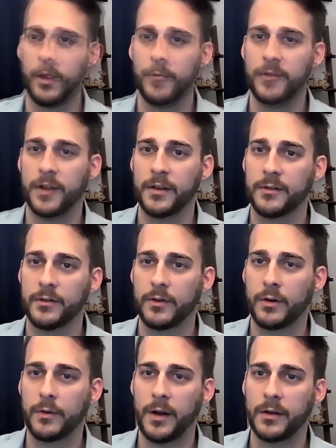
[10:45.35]
Hope this answers
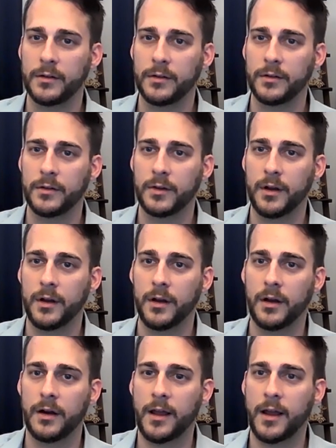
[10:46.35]
your questions
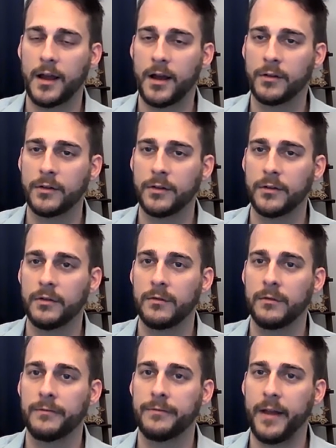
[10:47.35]
on how
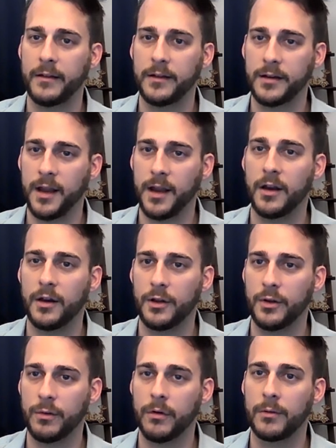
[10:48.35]
to validate
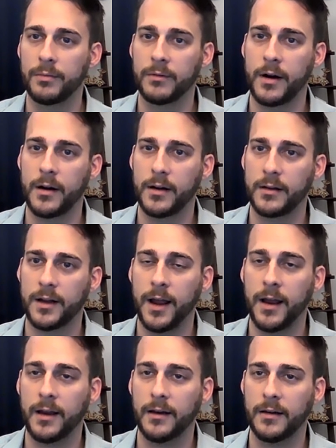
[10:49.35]
your product
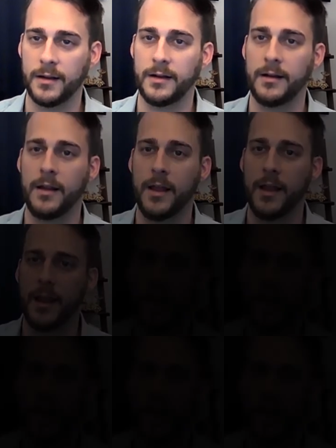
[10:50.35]
idea.